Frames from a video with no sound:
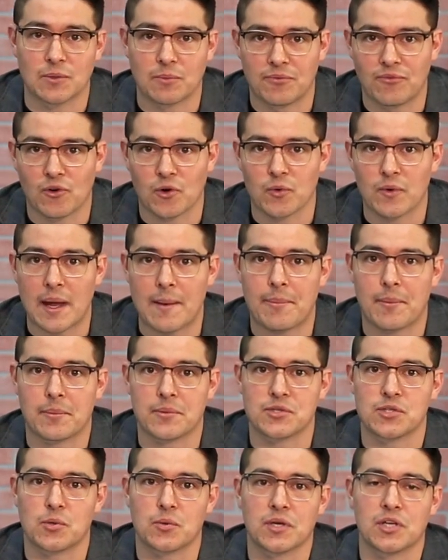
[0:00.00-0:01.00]
So before we wrap
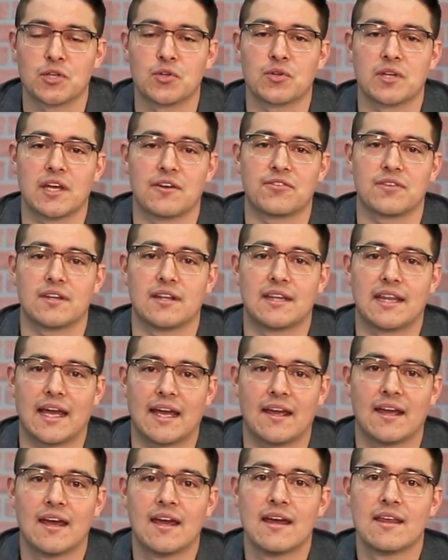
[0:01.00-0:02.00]
up our show, we're going to do a gift of the
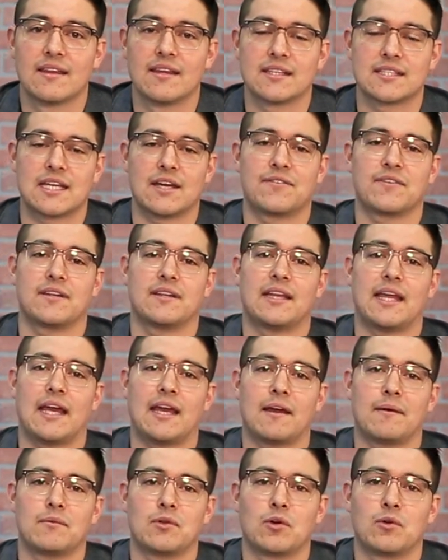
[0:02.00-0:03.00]
day. This gift of the
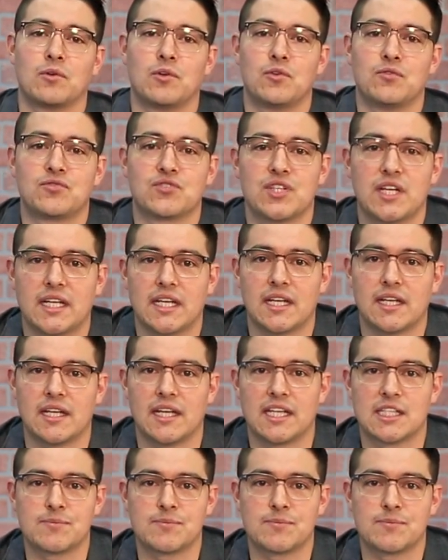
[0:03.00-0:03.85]
day, I know you've seen it.